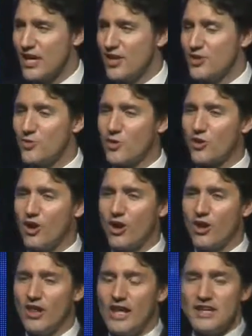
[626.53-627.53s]
You are
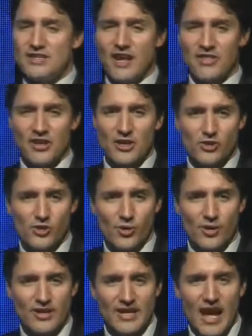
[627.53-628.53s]
all nothing
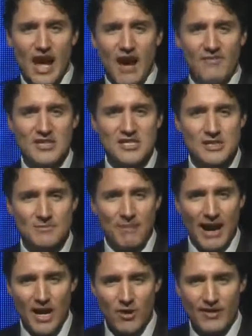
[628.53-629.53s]
short of
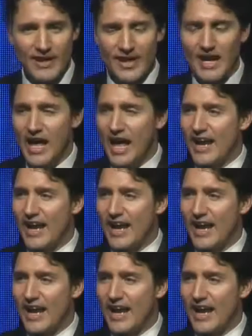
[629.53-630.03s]
inspiring,